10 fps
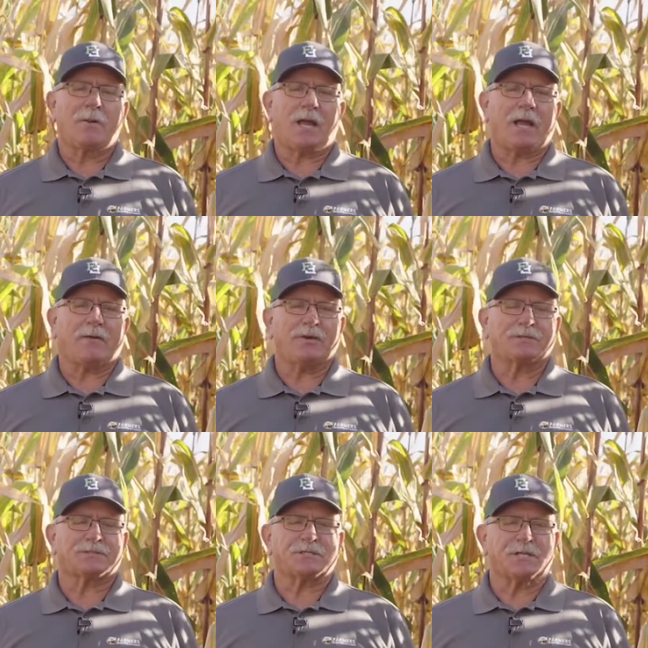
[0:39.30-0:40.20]

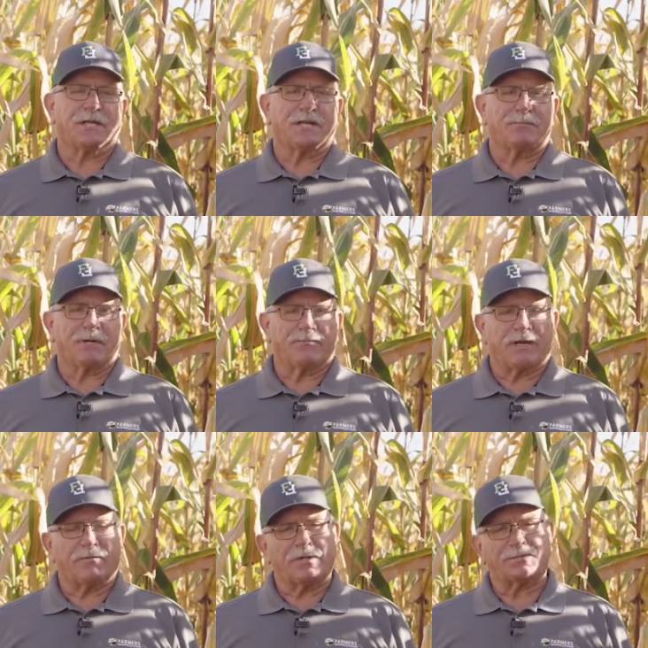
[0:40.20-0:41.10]
average to slightly above
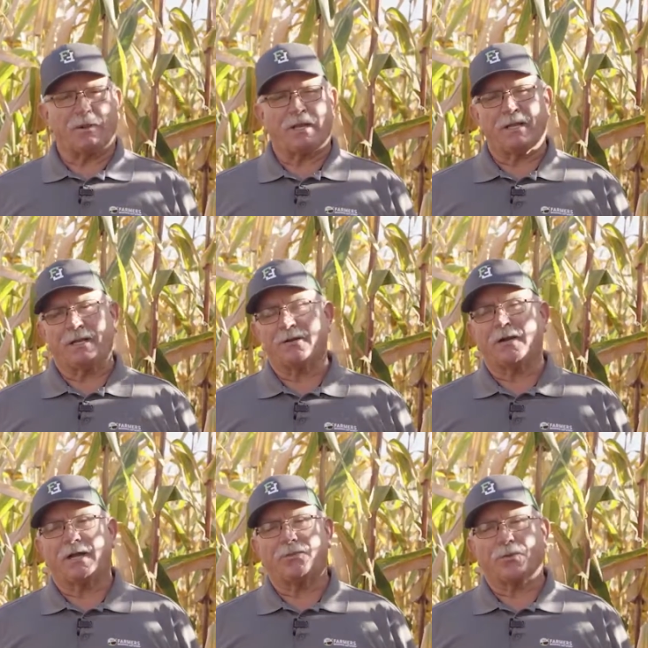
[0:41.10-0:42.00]
average plant ear
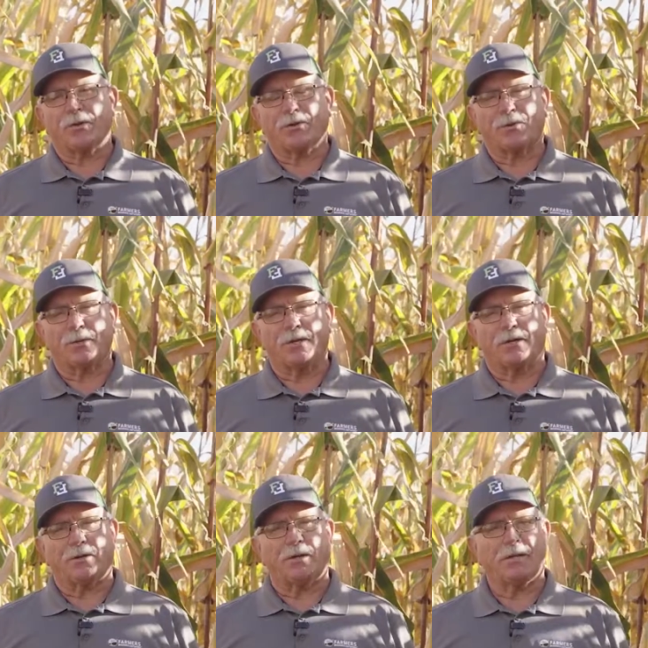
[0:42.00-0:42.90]
height with
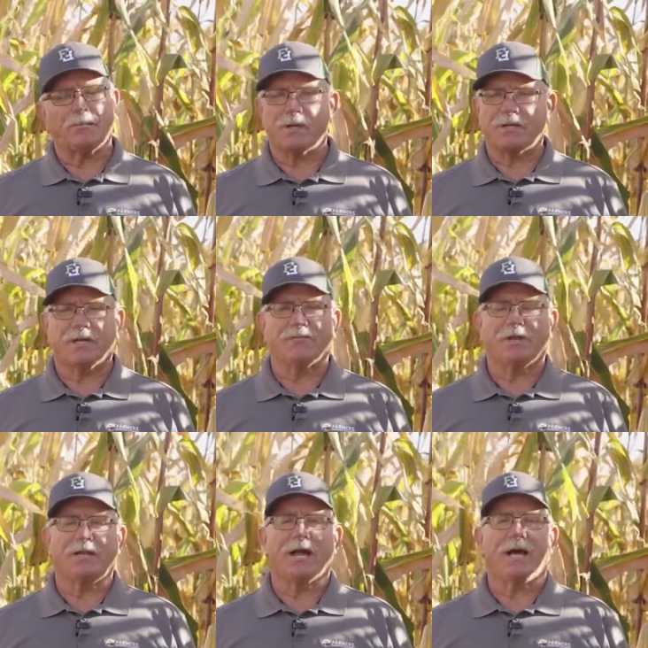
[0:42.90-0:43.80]
030, but
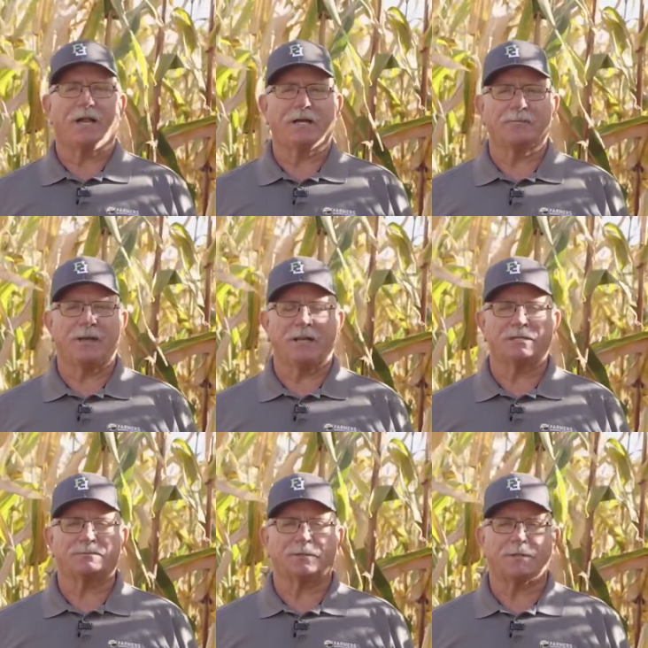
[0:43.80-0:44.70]
definitely not
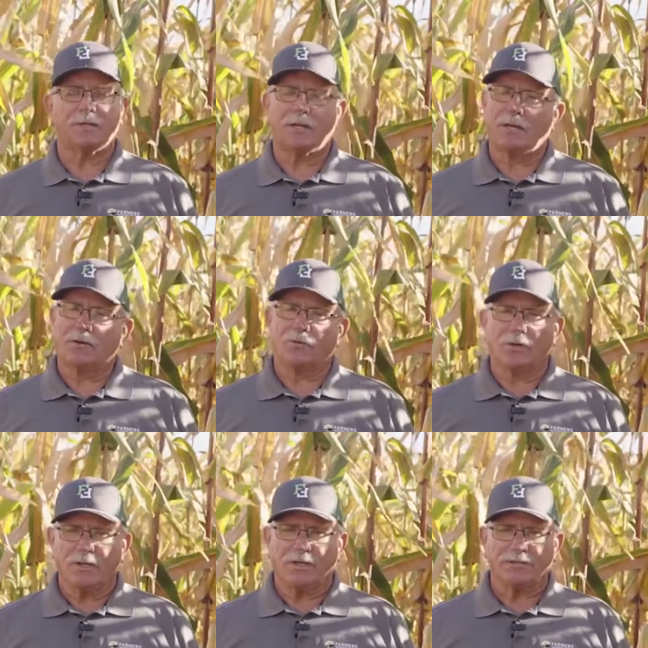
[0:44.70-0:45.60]
unmanageable.
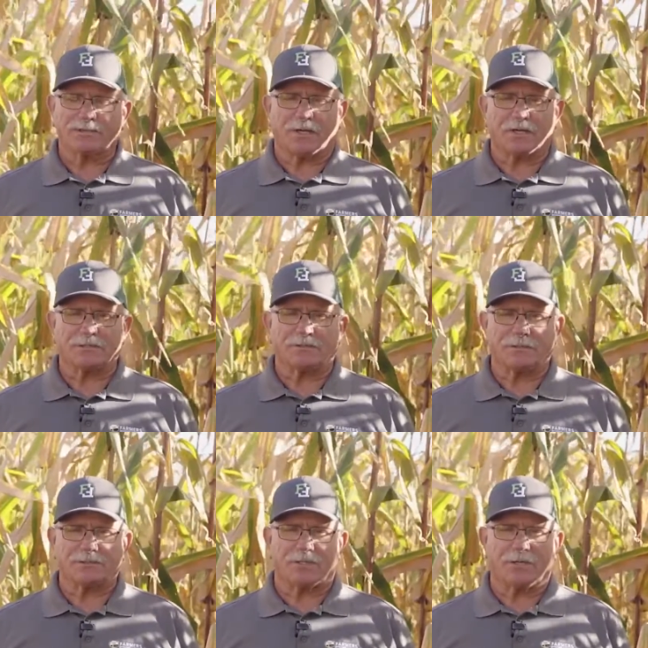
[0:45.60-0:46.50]
Really good stalks and
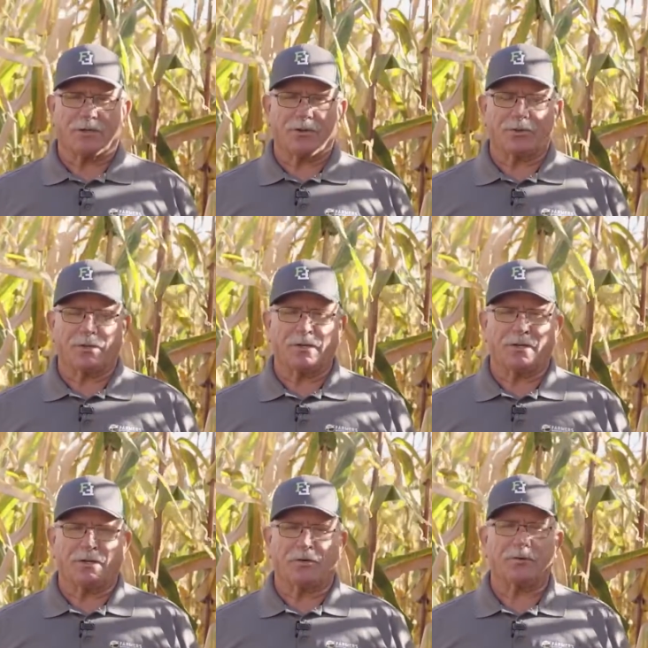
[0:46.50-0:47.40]
roots on
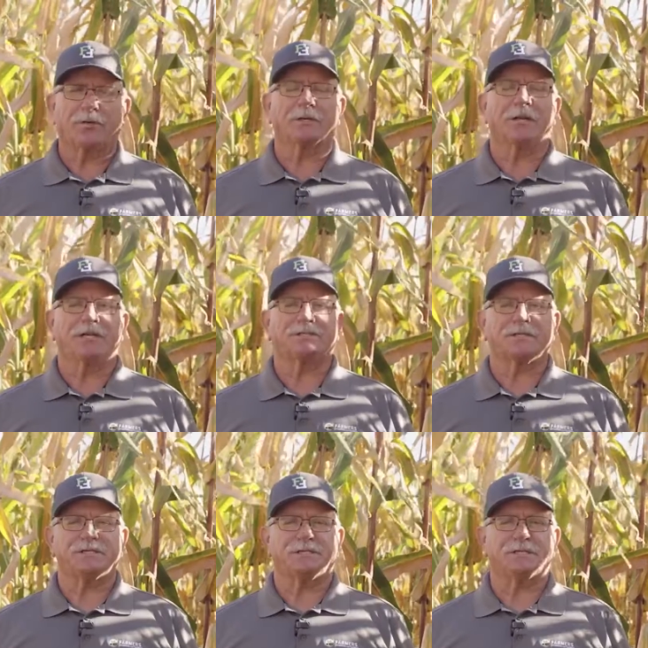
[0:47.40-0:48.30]
030, good late
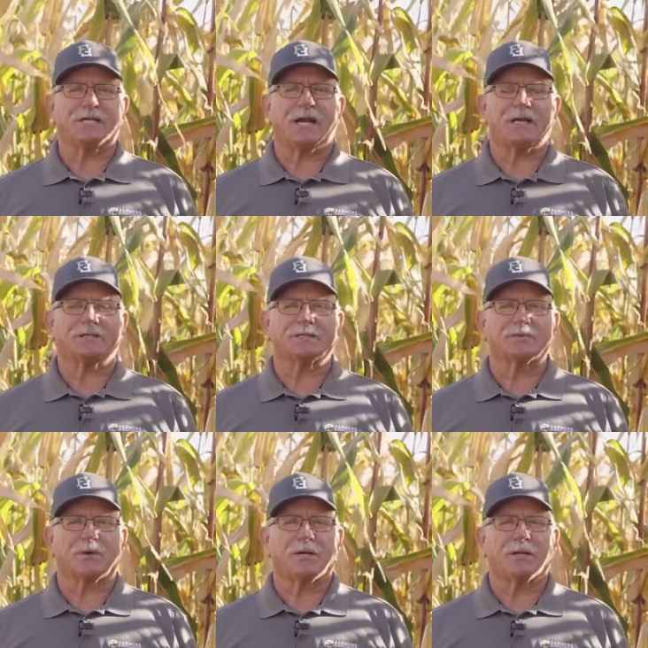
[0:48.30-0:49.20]
season intactness as
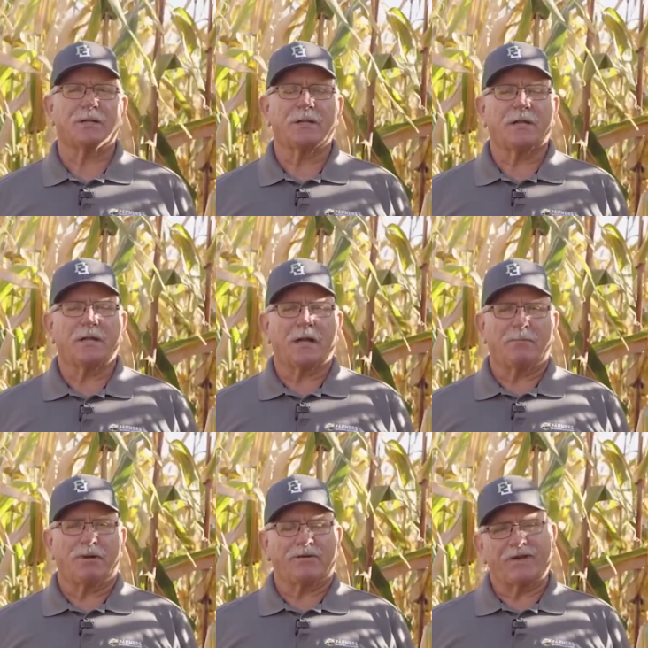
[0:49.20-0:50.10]
well.
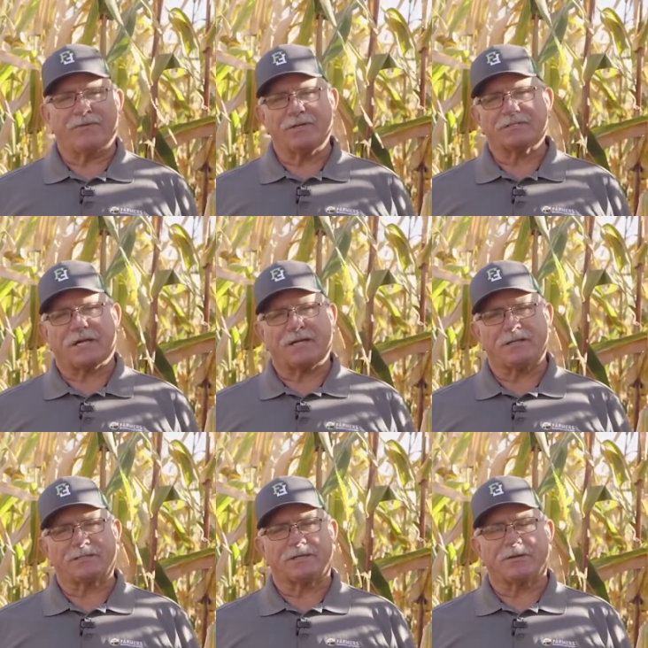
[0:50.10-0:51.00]
Above average
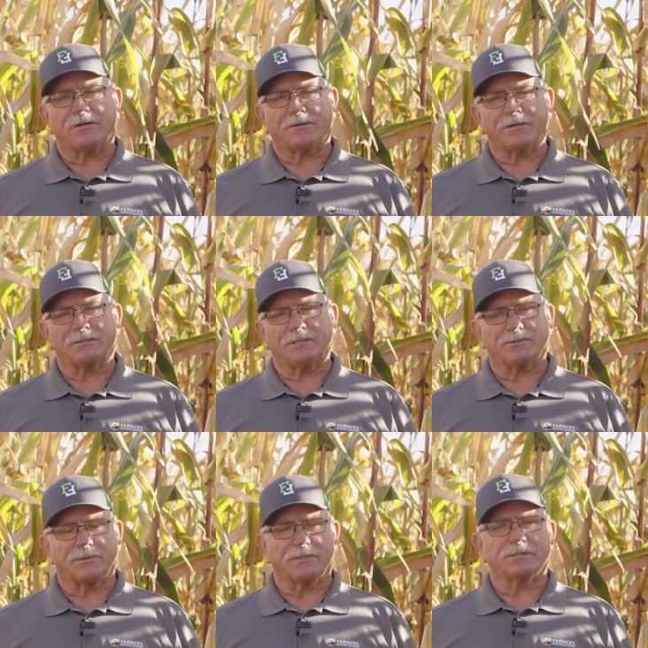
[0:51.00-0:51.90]
silage characteristics
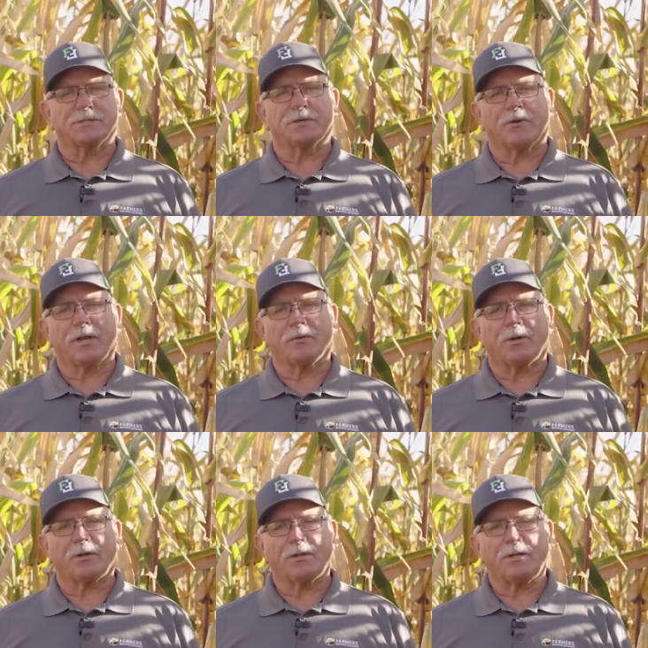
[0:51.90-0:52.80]
with a good grain
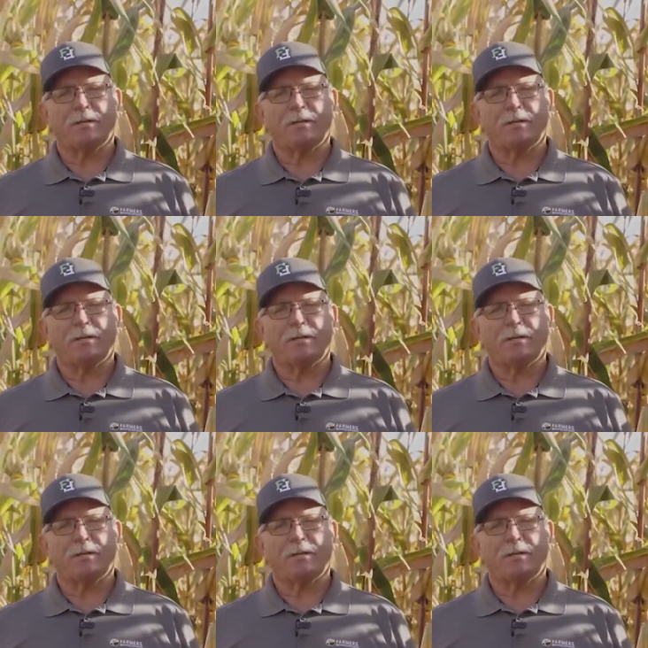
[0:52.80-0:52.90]
quality.